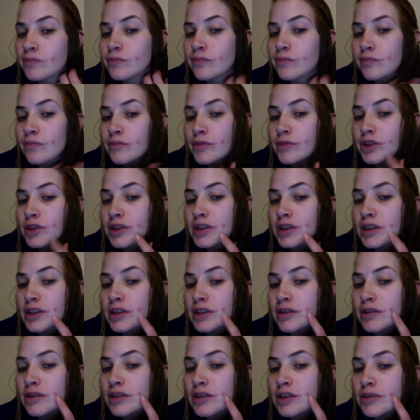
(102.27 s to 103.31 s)
still,
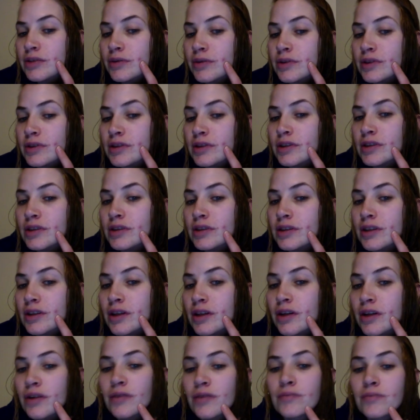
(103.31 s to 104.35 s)
this one's,
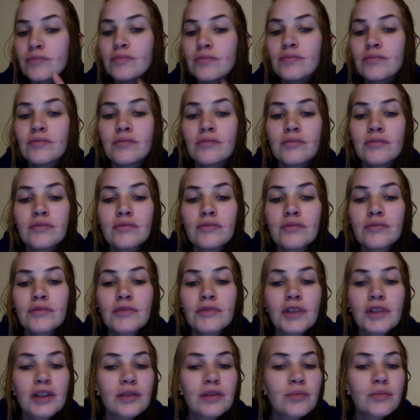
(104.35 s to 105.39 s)

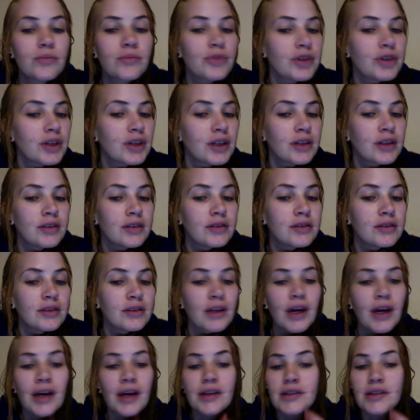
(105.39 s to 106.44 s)
getting pretty
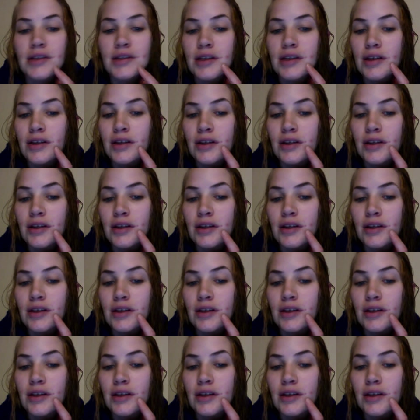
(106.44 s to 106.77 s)
nasty.